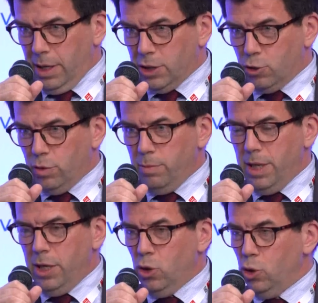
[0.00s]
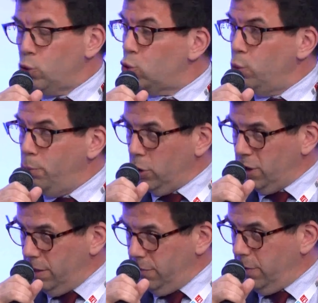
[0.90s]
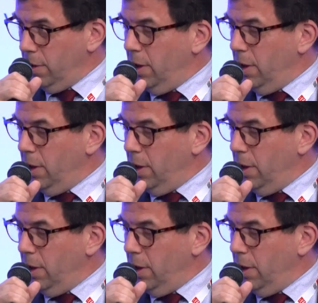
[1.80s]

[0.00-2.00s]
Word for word: extremely uh, supportive